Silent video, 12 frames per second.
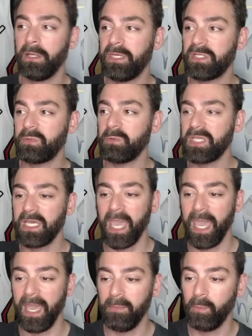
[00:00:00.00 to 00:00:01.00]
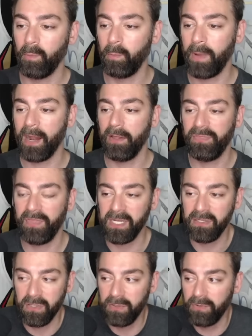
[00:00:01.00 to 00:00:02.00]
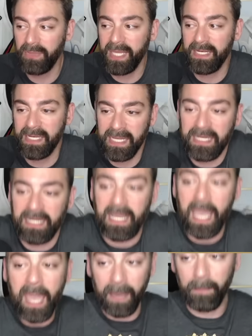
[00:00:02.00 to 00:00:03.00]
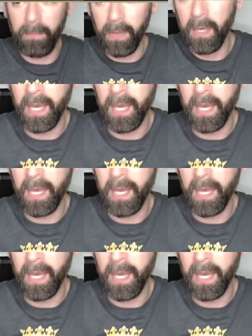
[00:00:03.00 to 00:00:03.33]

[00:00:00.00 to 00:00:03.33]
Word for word: This was a game where they knew they needed him,